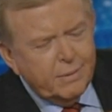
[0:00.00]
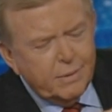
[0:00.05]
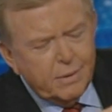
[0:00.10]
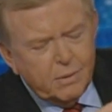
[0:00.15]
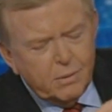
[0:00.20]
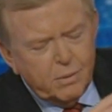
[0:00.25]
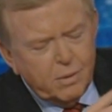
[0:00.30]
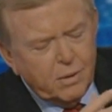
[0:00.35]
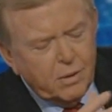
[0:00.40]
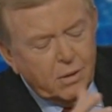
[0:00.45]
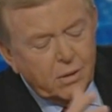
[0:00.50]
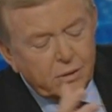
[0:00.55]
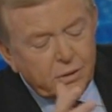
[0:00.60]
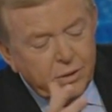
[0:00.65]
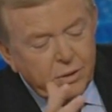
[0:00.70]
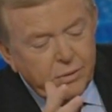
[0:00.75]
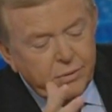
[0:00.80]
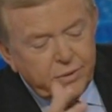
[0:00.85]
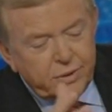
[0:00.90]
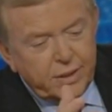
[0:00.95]

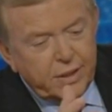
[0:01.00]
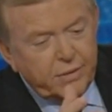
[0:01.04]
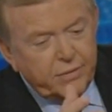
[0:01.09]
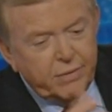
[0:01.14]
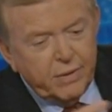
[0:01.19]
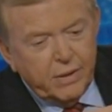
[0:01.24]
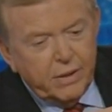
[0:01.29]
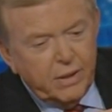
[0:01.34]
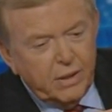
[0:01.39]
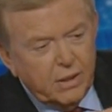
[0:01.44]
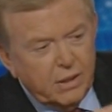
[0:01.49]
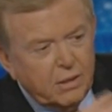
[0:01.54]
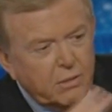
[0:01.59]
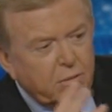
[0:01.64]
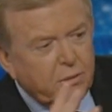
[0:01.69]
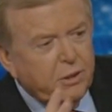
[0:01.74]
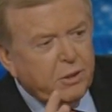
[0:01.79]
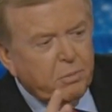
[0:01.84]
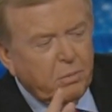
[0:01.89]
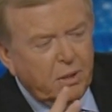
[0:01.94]
very little
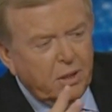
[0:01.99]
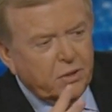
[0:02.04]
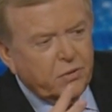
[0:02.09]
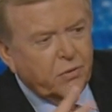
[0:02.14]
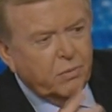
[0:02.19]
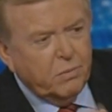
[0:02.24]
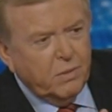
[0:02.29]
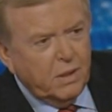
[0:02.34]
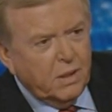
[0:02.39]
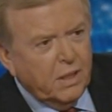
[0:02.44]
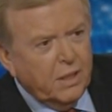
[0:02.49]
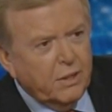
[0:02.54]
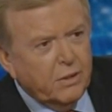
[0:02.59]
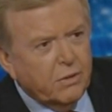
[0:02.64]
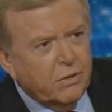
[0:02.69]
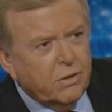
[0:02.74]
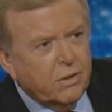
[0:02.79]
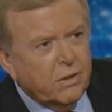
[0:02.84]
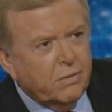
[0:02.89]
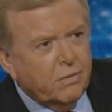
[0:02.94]
response from the
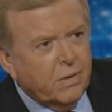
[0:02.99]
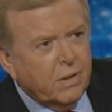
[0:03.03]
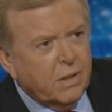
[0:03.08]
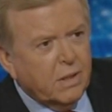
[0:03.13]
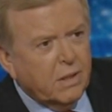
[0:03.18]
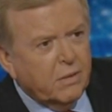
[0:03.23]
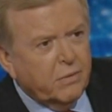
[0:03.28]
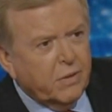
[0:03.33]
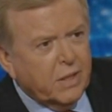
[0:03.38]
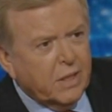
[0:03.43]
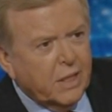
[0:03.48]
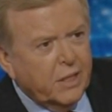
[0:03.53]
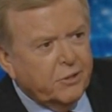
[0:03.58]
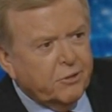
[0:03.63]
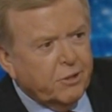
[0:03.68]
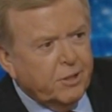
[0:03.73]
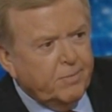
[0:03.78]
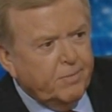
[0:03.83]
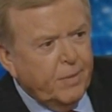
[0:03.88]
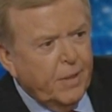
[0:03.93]
leaders of the
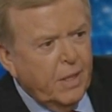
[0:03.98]
country.